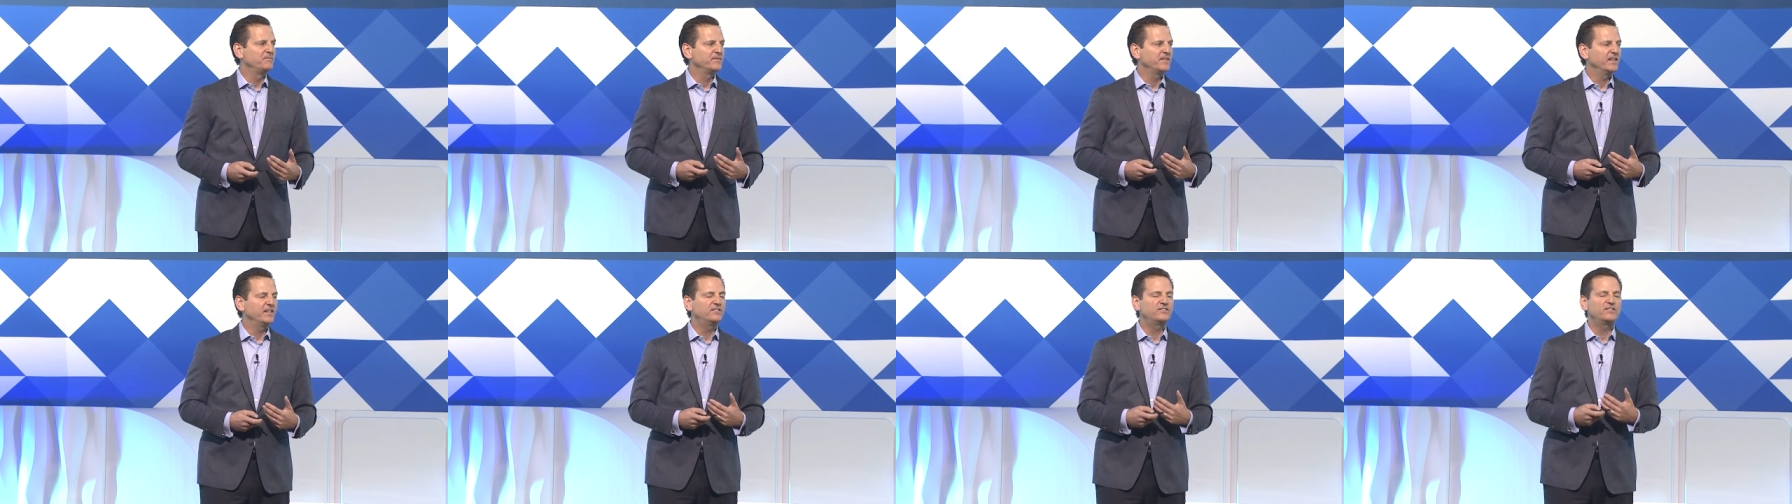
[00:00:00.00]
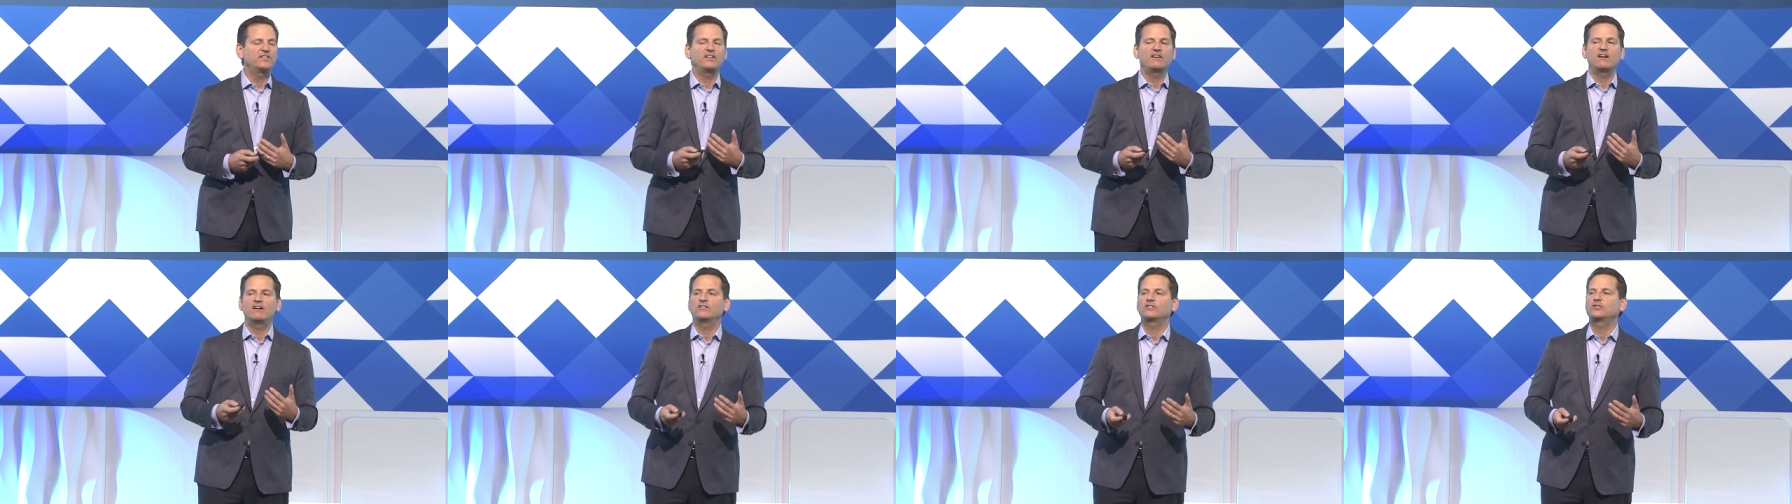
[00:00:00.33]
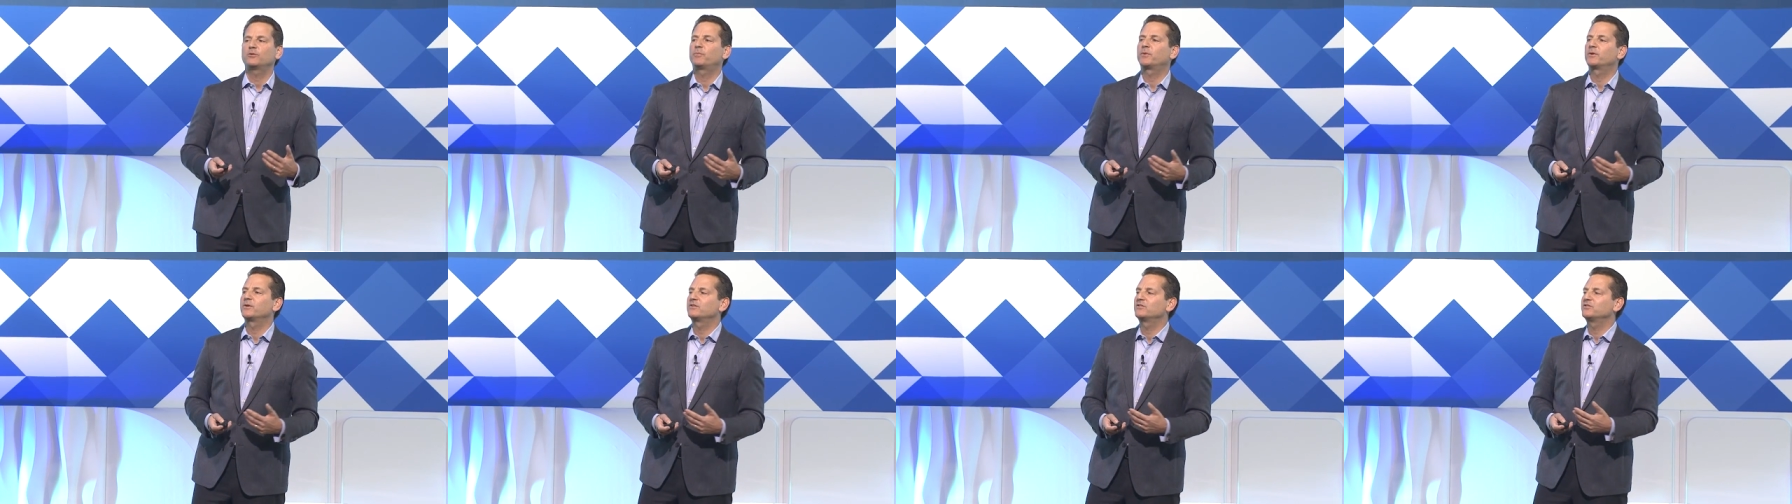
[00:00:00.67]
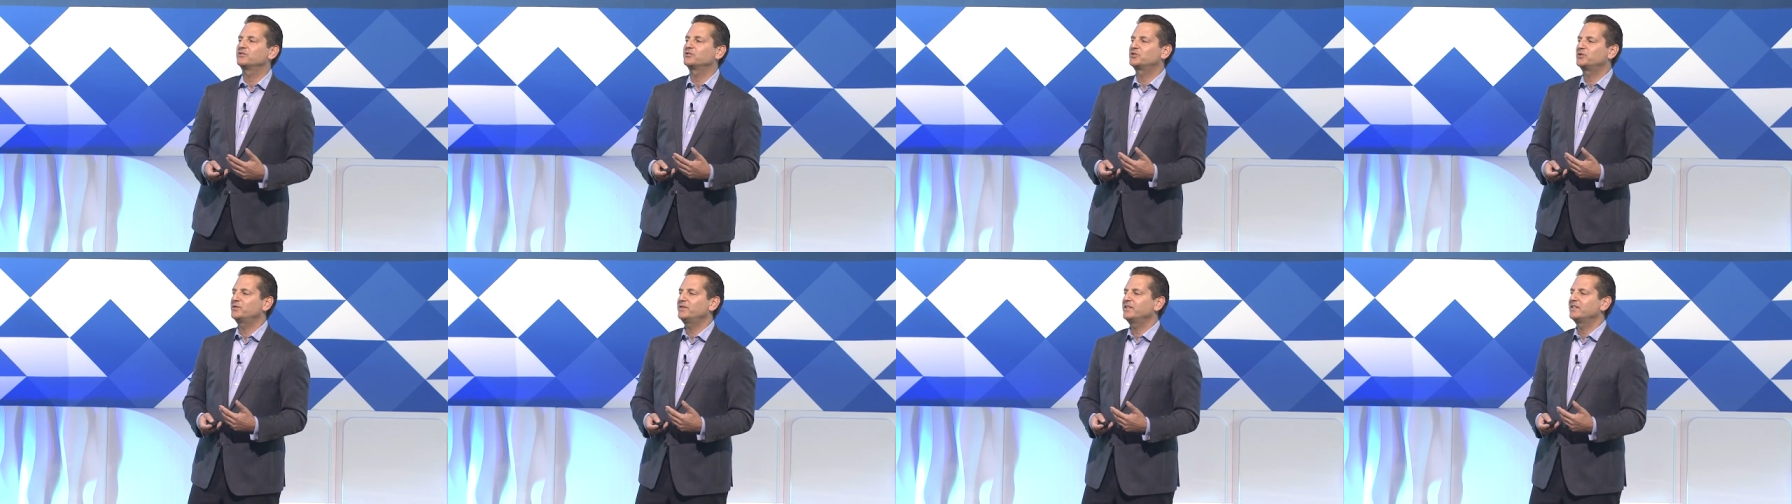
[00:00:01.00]
It's the entrepreneur's
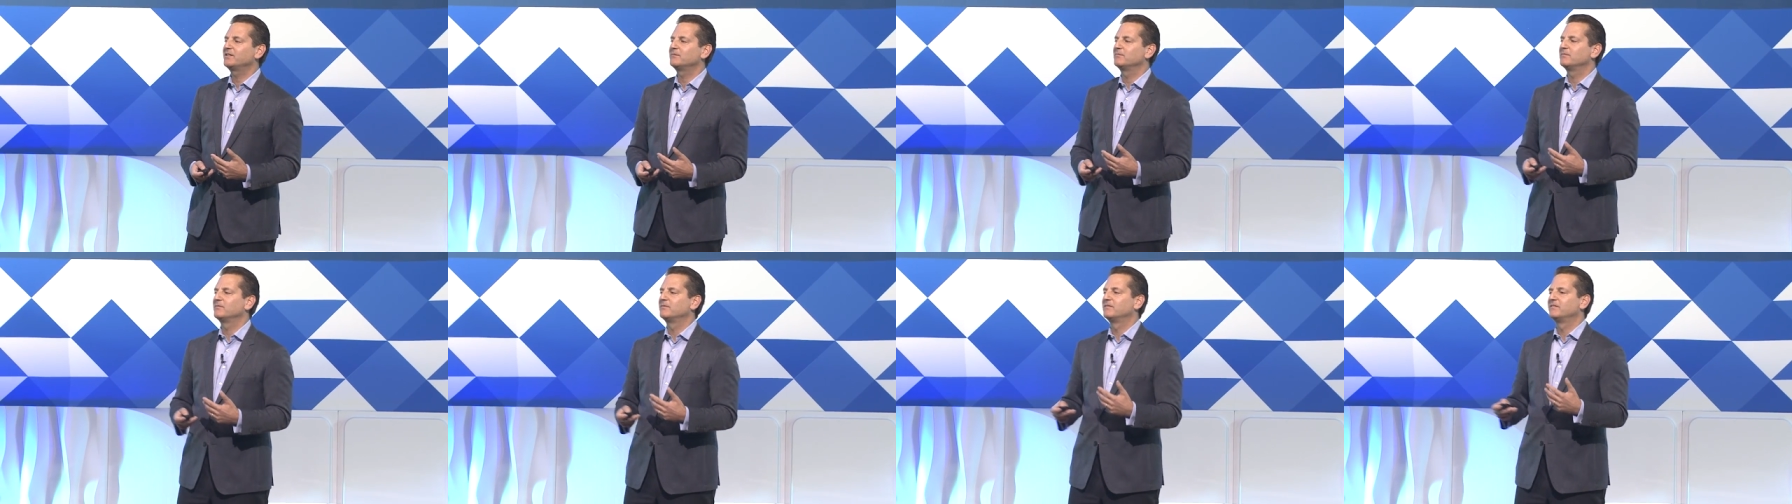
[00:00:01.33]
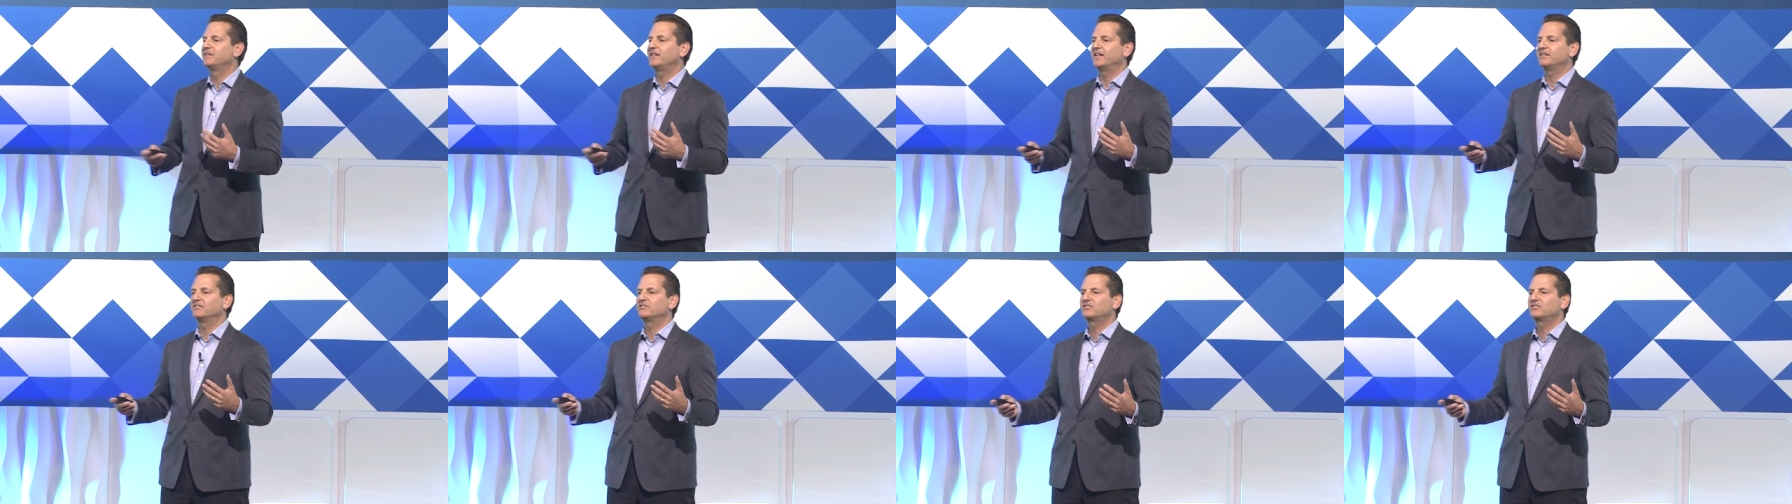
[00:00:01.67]
dream that